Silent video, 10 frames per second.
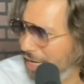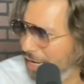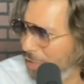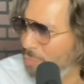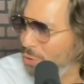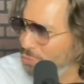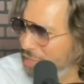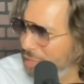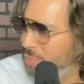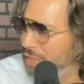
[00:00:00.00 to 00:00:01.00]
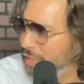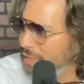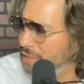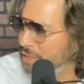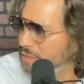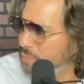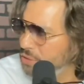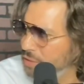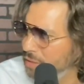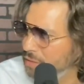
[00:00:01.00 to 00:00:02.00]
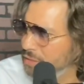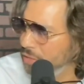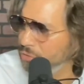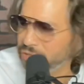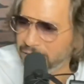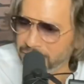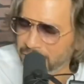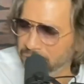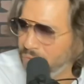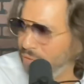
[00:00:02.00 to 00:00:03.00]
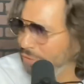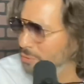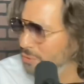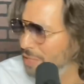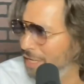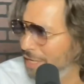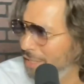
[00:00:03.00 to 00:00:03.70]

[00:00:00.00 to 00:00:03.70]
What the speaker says: elbows deep into these machines, changing out coils,